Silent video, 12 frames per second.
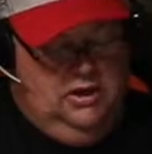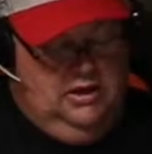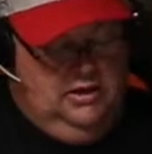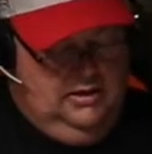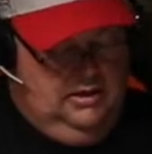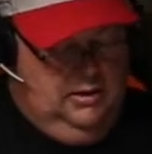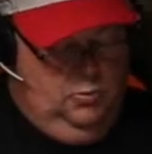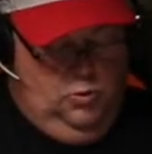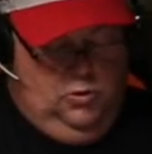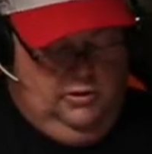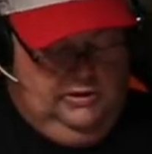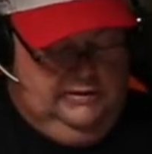Any
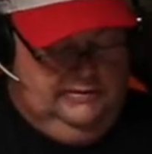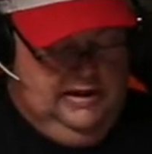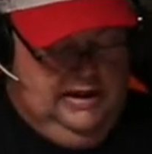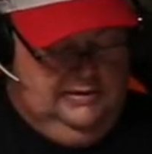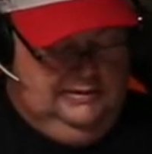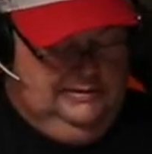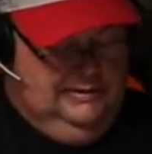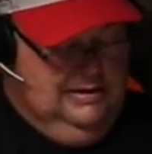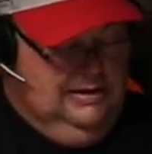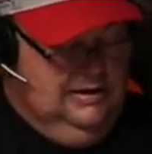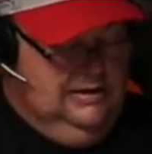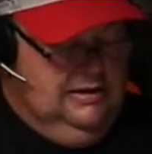more these days,
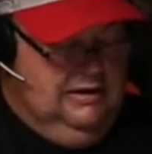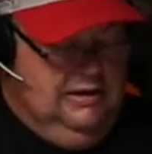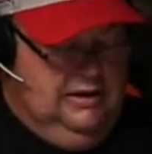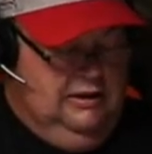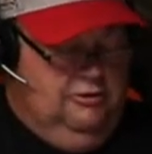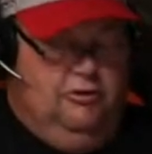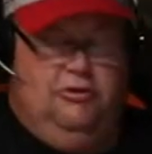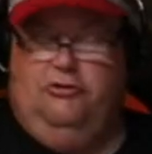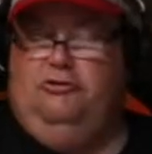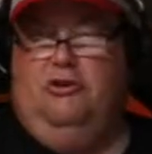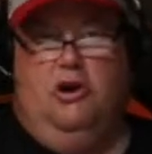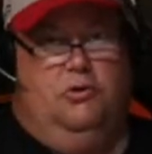either there's
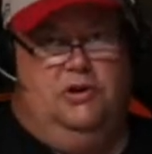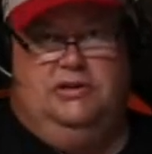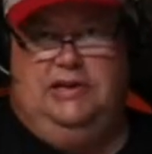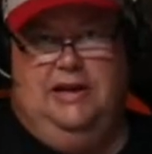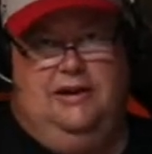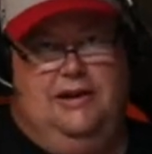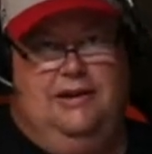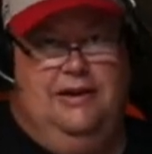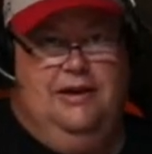no antenna